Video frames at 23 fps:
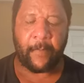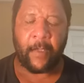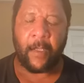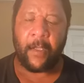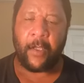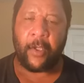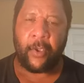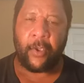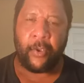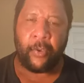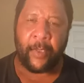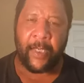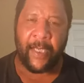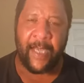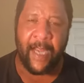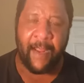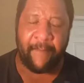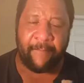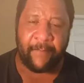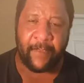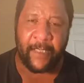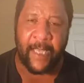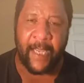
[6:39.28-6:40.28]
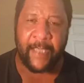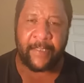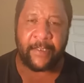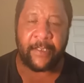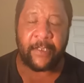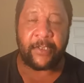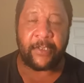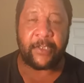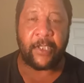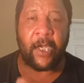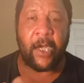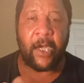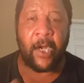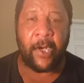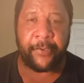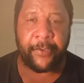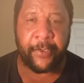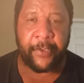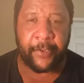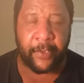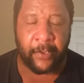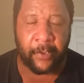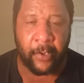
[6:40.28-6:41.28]
You can have license under
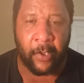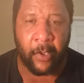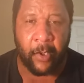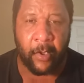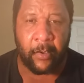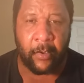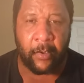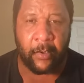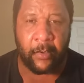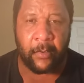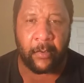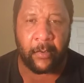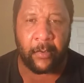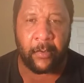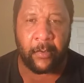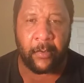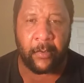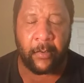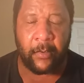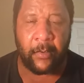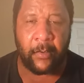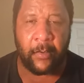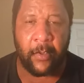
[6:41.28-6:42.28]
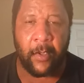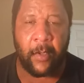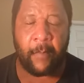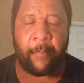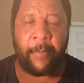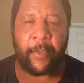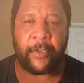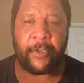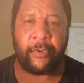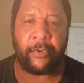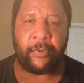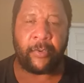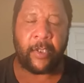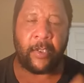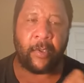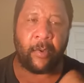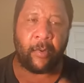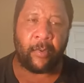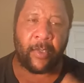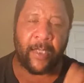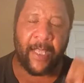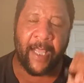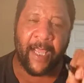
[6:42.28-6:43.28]
the law, but you can
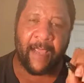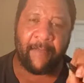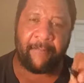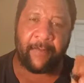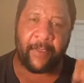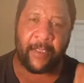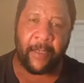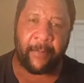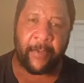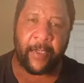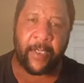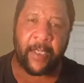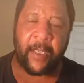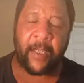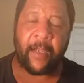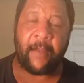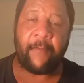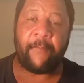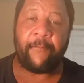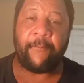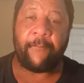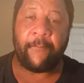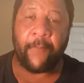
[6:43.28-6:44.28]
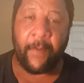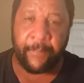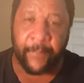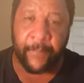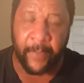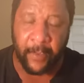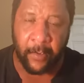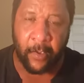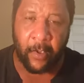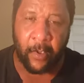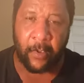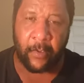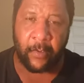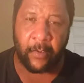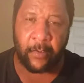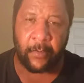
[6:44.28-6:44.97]
only have liberty from the law.